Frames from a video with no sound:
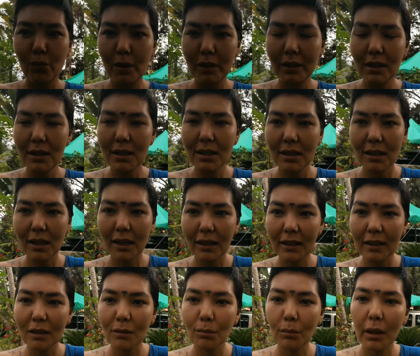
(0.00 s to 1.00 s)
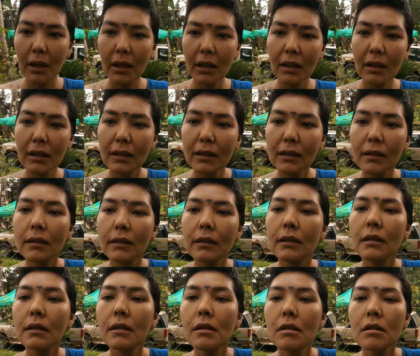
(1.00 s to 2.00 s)
medicine I can make.
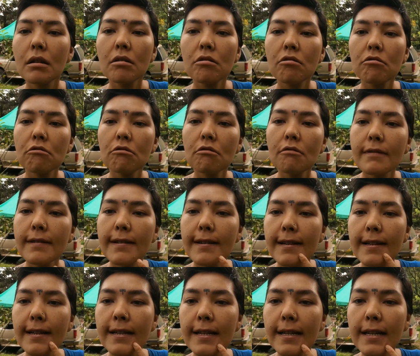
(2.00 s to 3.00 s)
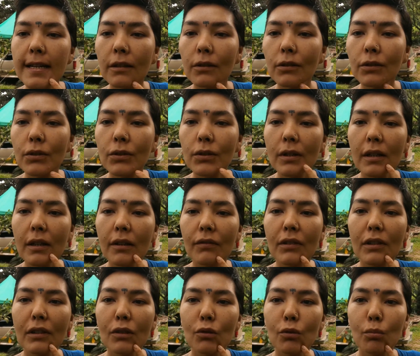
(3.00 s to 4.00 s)
Oh, I also have
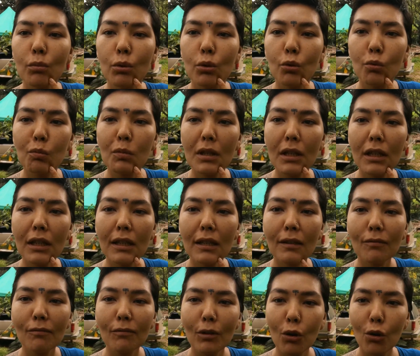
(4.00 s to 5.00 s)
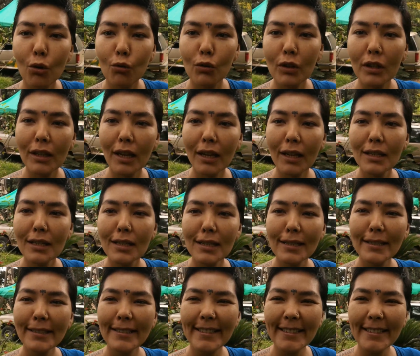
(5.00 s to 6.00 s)
a new bloom here overnight.